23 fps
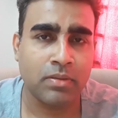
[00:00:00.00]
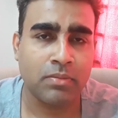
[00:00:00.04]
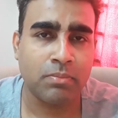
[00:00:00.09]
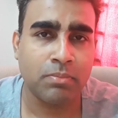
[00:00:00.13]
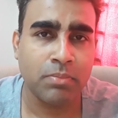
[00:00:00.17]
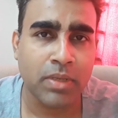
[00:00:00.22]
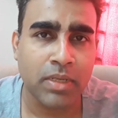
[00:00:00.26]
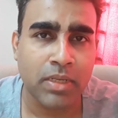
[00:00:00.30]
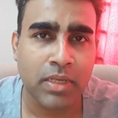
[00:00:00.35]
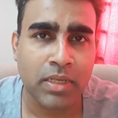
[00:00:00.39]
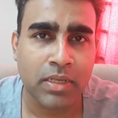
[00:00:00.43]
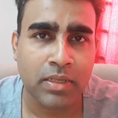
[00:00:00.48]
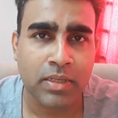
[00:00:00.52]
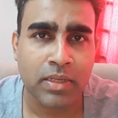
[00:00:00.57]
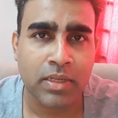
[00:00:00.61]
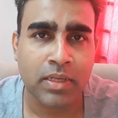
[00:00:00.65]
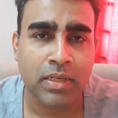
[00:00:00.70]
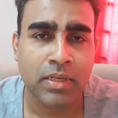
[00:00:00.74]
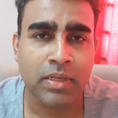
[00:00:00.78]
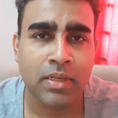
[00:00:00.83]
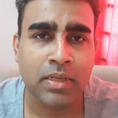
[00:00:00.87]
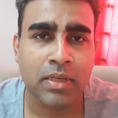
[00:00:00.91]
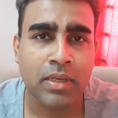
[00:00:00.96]
meaning
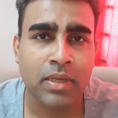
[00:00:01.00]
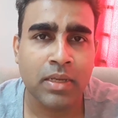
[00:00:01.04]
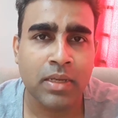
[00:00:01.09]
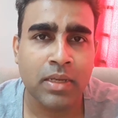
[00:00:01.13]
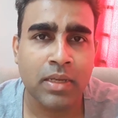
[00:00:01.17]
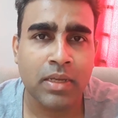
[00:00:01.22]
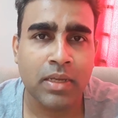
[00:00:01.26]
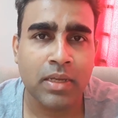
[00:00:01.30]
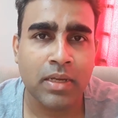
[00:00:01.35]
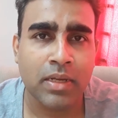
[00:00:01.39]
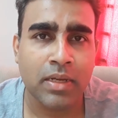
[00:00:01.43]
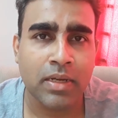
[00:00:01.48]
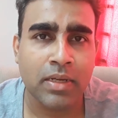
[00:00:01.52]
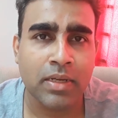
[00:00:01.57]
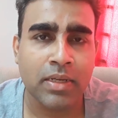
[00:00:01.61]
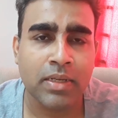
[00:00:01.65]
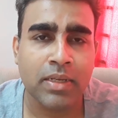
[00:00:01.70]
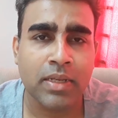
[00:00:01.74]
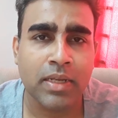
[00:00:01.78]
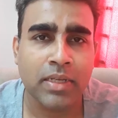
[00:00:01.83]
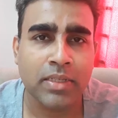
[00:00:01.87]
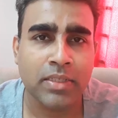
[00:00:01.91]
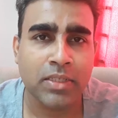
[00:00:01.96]
that
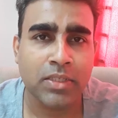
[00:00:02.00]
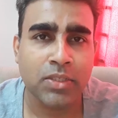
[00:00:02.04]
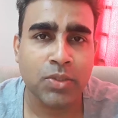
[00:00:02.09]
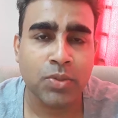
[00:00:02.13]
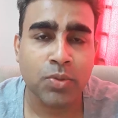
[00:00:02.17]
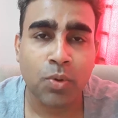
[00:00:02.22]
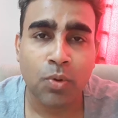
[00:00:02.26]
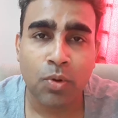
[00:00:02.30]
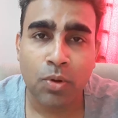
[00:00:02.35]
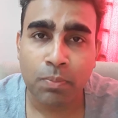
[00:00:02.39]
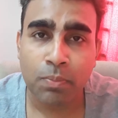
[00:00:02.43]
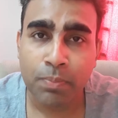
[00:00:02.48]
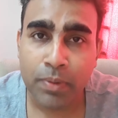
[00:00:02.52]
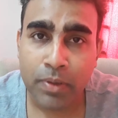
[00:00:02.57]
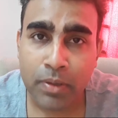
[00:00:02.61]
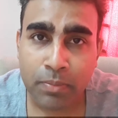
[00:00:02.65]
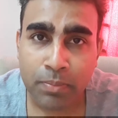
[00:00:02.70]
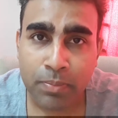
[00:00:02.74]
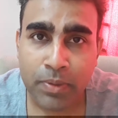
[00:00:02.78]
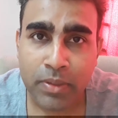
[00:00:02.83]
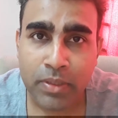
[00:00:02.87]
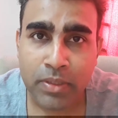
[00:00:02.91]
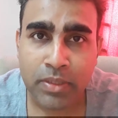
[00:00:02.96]
it has a sole
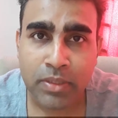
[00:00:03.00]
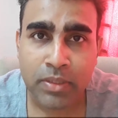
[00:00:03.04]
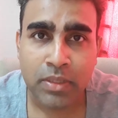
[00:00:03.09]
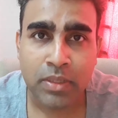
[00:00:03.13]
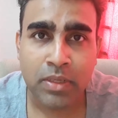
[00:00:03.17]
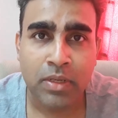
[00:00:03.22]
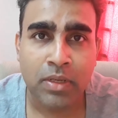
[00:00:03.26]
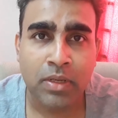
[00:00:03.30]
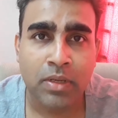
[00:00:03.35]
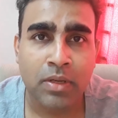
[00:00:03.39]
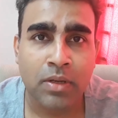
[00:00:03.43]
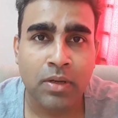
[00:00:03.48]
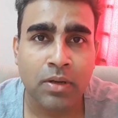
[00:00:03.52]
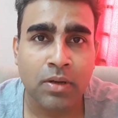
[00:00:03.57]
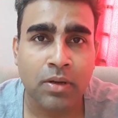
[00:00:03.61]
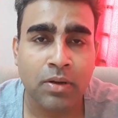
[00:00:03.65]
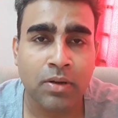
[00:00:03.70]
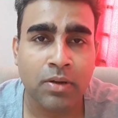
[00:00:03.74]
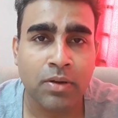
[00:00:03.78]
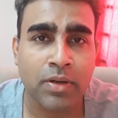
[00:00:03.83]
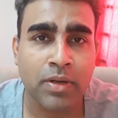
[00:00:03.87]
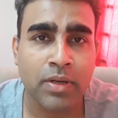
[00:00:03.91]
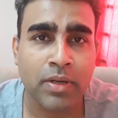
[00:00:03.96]
purpose
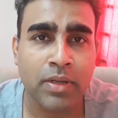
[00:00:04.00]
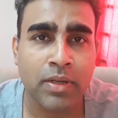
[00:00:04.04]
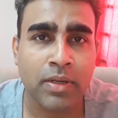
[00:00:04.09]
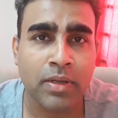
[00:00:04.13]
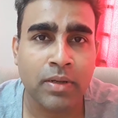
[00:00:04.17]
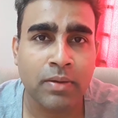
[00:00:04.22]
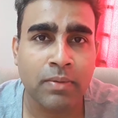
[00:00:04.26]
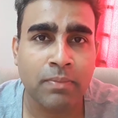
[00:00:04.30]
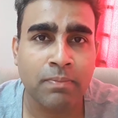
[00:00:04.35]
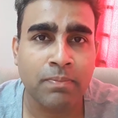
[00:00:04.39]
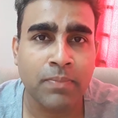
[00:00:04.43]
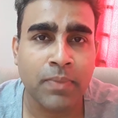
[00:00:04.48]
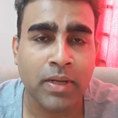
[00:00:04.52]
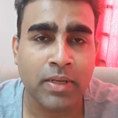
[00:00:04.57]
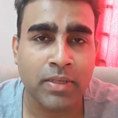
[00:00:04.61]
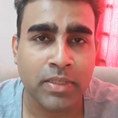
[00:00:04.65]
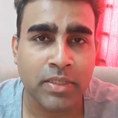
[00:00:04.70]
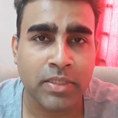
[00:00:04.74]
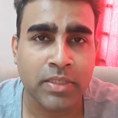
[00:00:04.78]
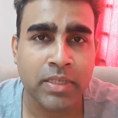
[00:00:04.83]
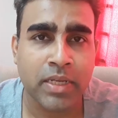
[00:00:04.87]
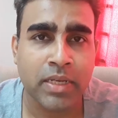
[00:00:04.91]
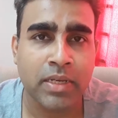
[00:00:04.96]
on
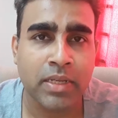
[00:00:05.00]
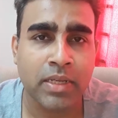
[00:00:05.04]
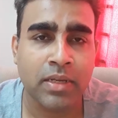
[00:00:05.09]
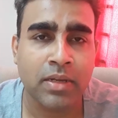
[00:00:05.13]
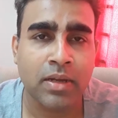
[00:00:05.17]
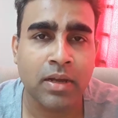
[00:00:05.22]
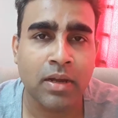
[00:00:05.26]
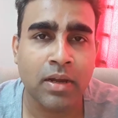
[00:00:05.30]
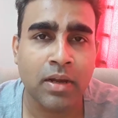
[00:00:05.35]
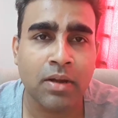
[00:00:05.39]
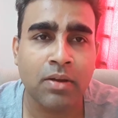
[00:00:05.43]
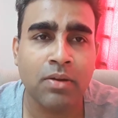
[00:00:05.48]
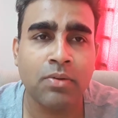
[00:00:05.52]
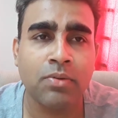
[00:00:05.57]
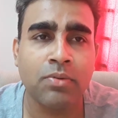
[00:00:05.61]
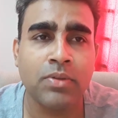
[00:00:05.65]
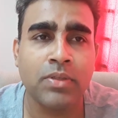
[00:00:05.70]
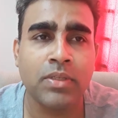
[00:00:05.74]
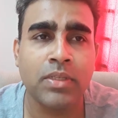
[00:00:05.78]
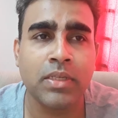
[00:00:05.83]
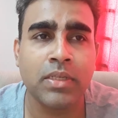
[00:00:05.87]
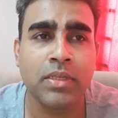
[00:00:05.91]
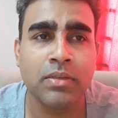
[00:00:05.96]
understanding
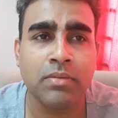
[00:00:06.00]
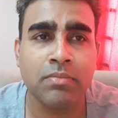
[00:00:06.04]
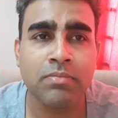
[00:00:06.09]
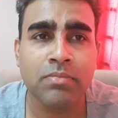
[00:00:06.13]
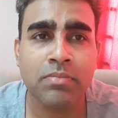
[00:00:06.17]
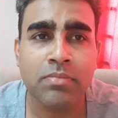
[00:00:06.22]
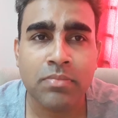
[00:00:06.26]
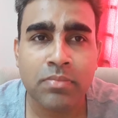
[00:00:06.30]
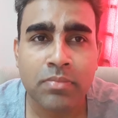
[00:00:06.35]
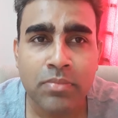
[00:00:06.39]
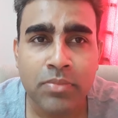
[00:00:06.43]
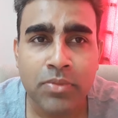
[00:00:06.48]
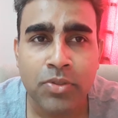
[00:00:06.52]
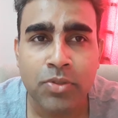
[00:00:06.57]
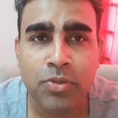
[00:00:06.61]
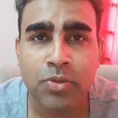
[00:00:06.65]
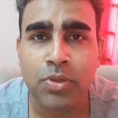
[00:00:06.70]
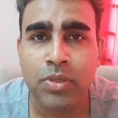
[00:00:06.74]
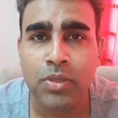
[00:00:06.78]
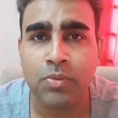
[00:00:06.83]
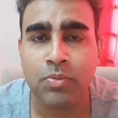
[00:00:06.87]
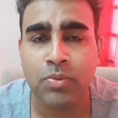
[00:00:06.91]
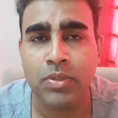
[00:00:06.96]
how the
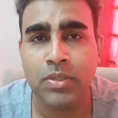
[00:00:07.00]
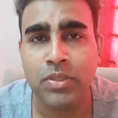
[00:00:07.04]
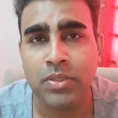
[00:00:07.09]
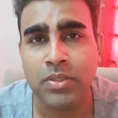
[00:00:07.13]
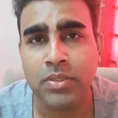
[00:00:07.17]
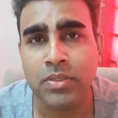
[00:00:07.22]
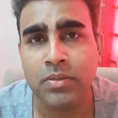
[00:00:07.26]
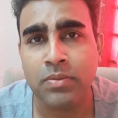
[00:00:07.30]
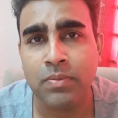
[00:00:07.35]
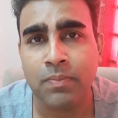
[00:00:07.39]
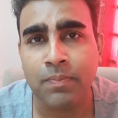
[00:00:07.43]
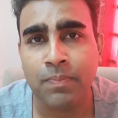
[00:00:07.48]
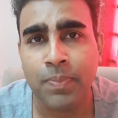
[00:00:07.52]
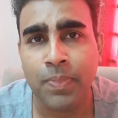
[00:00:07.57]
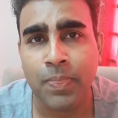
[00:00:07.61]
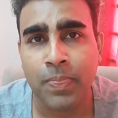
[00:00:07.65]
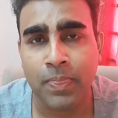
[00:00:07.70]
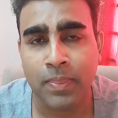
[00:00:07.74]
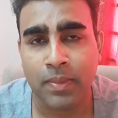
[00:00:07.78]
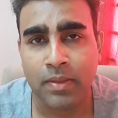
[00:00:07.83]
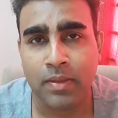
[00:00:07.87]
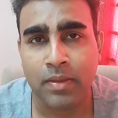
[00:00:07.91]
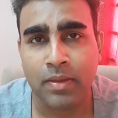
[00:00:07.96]
universe
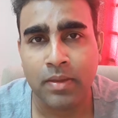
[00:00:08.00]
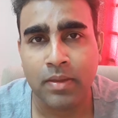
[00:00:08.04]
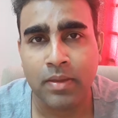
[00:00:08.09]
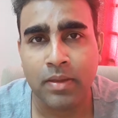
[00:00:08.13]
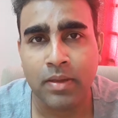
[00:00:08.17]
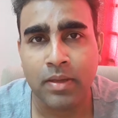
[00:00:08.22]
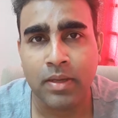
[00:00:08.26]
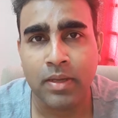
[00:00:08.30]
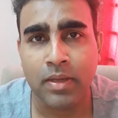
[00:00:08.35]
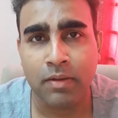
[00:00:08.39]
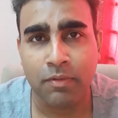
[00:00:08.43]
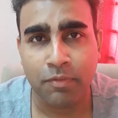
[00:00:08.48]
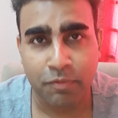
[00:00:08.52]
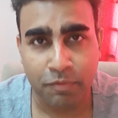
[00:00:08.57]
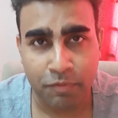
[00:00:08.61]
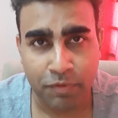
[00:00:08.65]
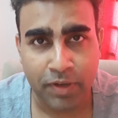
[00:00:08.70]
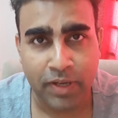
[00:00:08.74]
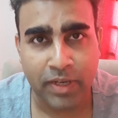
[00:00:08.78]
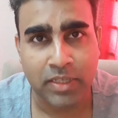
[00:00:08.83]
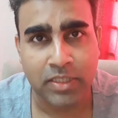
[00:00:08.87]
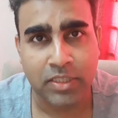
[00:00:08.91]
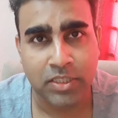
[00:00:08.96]

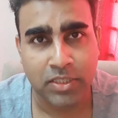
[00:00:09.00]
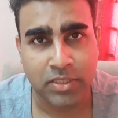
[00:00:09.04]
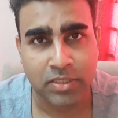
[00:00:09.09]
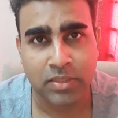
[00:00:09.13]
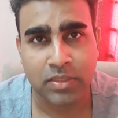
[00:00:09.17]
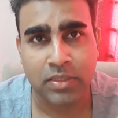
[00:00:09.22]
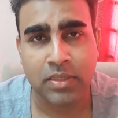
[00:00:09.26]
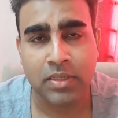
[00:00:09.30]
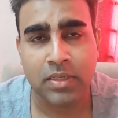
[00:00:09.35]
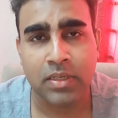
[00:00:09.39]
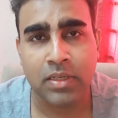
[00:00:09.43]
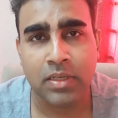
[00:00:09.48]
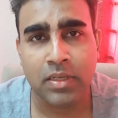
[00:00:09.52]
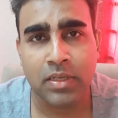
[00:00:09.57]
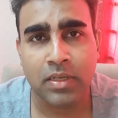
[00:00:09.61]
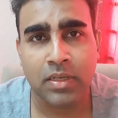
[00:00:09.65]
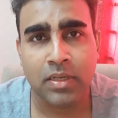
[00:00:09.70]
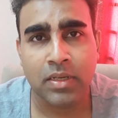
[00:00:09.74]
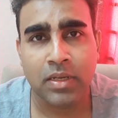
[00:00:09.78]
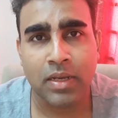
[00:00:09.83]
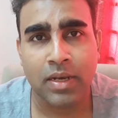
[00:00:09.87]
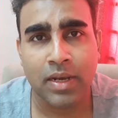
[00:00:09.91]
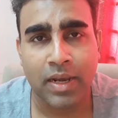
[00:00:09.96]
affects
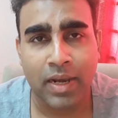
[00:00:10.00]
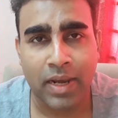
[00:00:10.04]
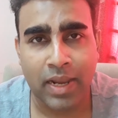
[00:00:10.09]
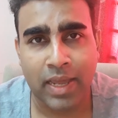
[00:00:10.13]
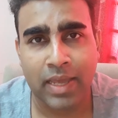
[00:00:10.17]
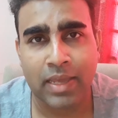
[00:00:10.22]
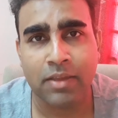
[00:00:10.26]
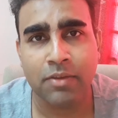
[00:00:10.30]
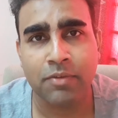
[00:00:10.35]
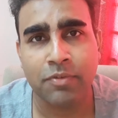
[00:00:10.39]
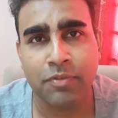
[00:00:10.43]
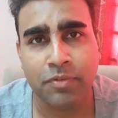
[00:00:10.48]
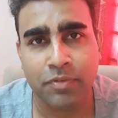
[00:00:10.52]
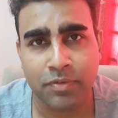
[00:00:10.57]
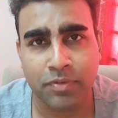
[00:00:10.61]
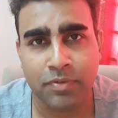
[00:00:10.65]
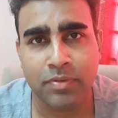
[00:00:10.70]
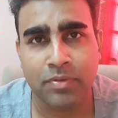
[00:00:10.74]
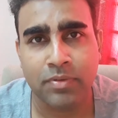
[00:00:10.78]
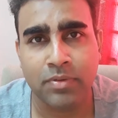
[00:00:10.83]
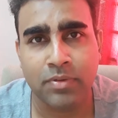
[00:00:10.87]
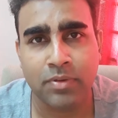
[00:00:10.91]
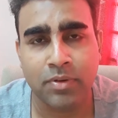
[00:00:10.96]
life
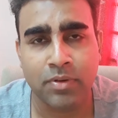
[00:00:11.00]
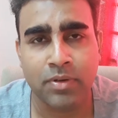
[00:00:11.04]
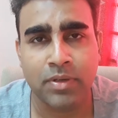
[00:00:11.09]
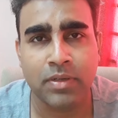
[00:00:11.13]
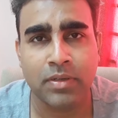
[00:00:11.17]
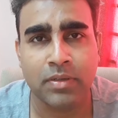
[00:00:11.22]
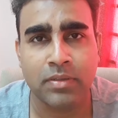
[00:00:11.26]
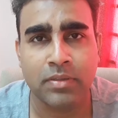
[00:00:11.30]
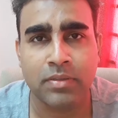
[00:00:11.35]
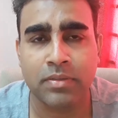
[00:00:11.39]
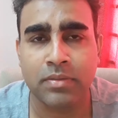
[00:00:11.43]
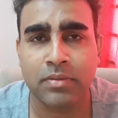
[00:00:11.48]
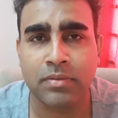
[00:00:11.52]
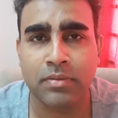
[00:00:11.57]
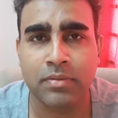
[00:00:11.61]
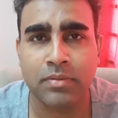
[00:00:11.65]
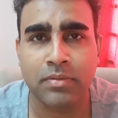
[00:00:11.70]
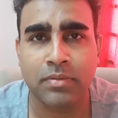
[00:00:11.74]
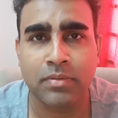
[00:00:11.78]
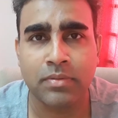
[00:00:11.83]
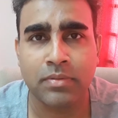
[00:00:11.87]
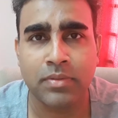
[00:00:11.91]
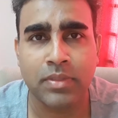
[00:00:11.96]
on earth.
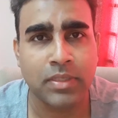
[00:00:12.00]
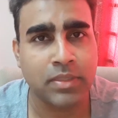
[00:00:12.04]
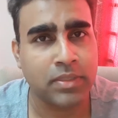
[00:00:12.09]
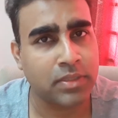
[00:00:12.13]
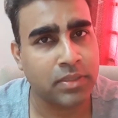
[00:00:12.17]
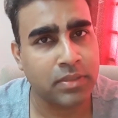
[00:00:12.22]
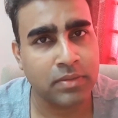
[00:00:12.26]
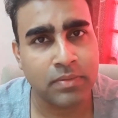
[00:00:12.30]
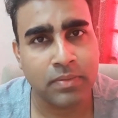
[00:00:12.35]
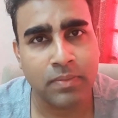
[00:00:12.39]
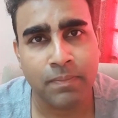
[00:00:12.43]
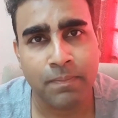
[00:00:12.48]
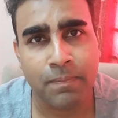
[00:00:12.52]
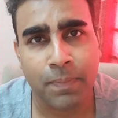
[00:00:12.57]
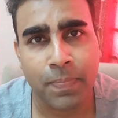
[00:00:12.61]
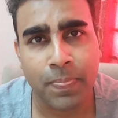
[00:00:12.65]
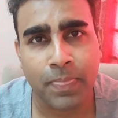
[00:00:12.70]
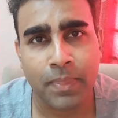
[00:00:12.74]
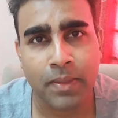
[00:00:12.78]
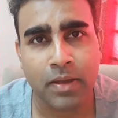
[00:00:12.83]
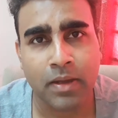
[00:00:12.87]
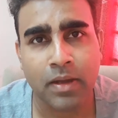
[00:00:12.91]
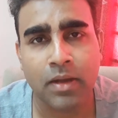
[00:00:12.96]
That's it.
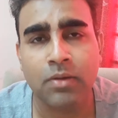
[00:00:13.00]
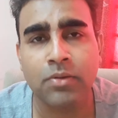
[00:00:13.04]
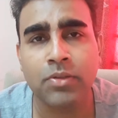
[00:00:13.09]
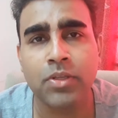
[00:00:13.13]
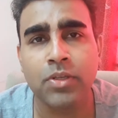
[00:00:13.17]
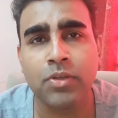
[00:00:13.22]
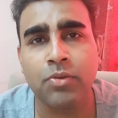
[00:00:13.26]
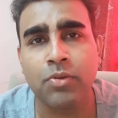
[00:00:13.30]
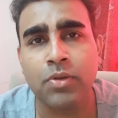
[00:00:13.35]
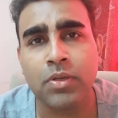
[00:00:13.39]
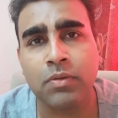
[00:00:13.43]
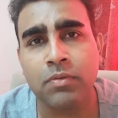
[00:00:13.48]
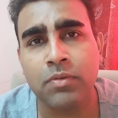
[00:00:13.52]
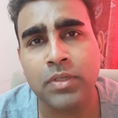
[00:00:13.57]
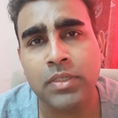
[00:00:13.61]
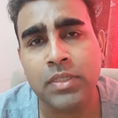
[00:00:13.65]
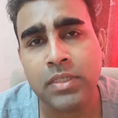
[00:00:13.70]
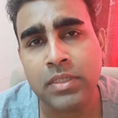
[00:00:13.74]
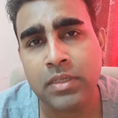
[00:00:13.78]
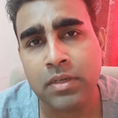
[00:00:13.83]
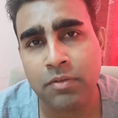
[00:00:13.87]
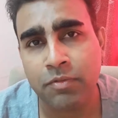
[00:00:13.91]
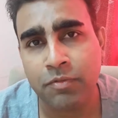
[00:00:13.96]
How the
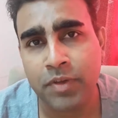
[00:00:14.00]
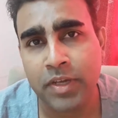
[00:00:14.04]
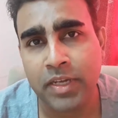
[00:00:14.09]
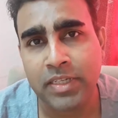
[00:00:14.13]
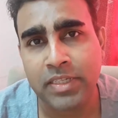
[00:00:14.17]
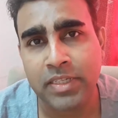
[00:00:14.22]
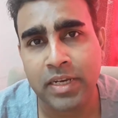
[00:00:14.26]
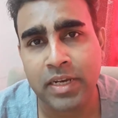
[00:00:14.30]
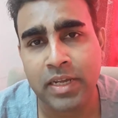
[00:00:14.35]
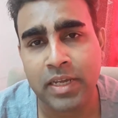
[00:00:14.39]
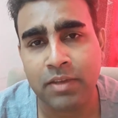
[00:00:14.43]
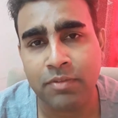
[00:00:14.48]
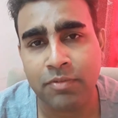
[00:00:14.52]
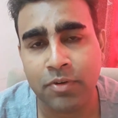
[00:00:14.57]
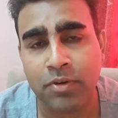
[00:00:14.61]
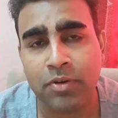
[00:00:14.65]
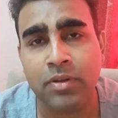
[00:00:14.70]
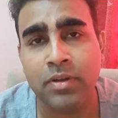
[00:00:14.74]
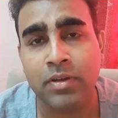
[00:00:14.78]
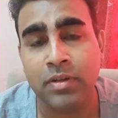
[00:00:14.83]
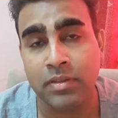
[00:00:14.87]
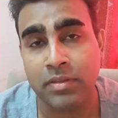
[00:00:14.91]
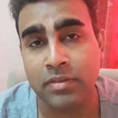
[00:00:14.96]
universe affects life
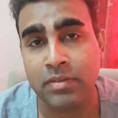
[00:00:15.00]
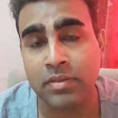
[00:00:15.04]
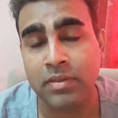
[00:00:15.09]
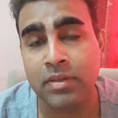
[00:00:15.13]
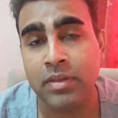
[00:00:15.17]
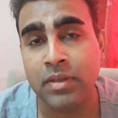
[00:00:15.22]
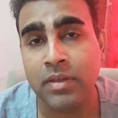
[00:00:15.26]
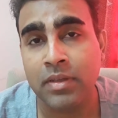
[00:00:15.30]
on earth.